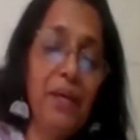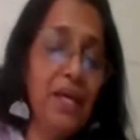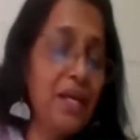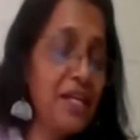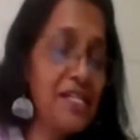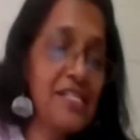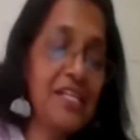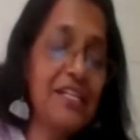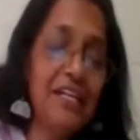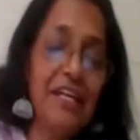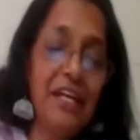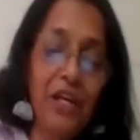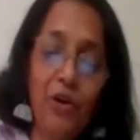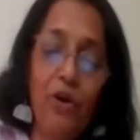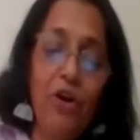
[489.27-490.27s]
we
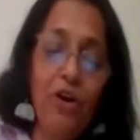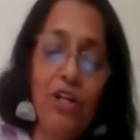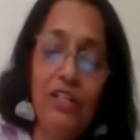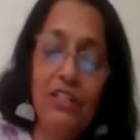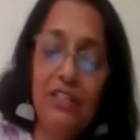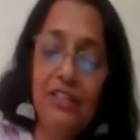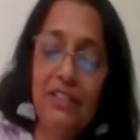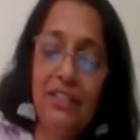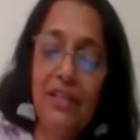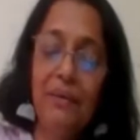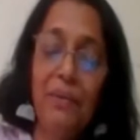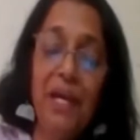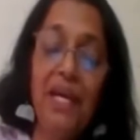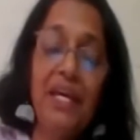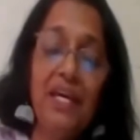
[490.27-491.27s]
recently recalled
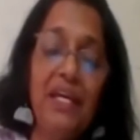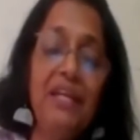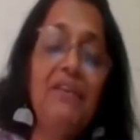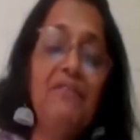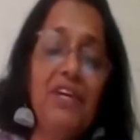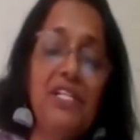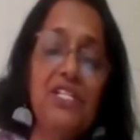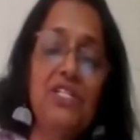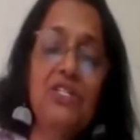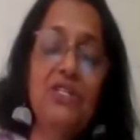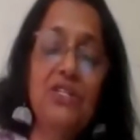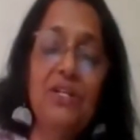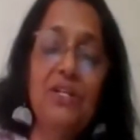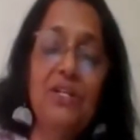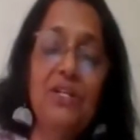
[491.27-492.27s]
the way in
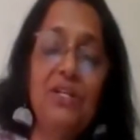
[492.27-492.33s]
which